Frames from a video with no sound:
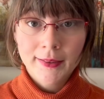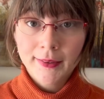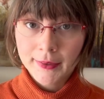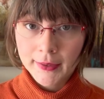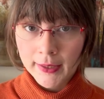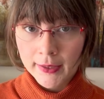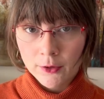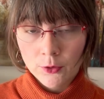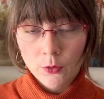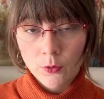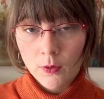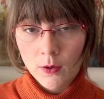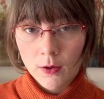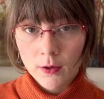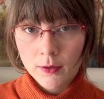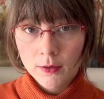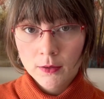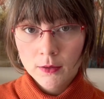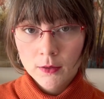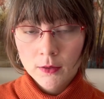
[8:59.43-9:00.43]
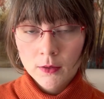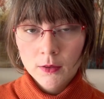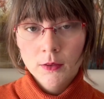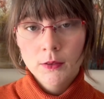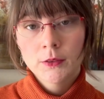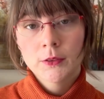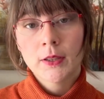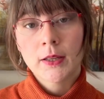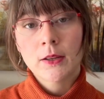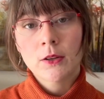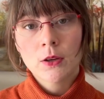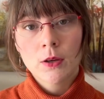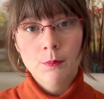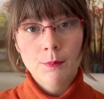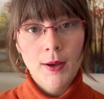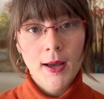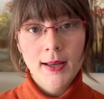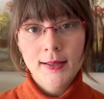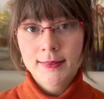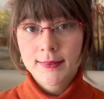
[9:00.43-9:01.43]
later on, so that you can
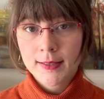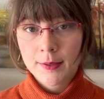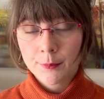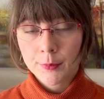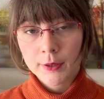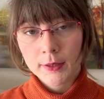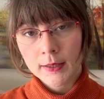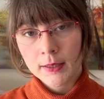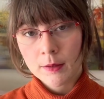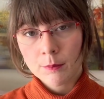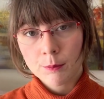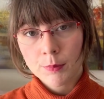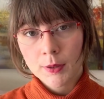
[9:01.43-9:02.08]
buy it separately and